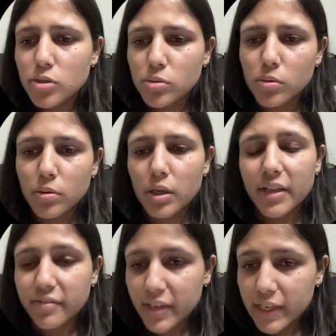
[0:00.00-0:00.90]
So
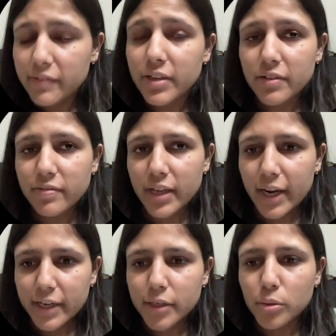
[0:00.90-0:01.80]
even if we
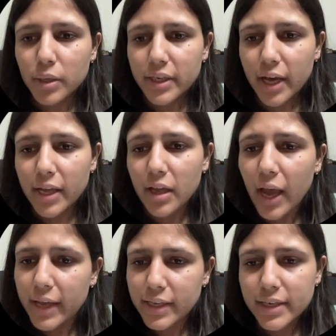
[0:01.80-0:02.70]
get into a tie,
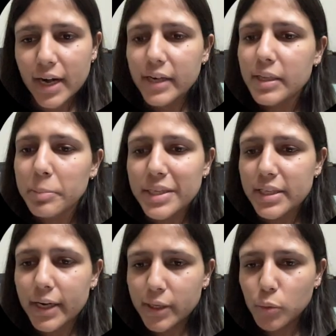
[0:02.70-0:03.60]
I can randomly
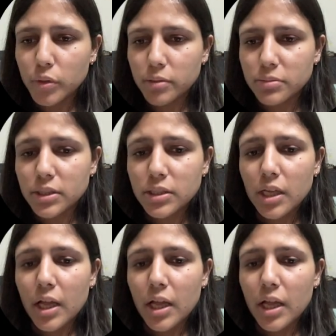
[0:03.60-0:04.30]
select two neighbors,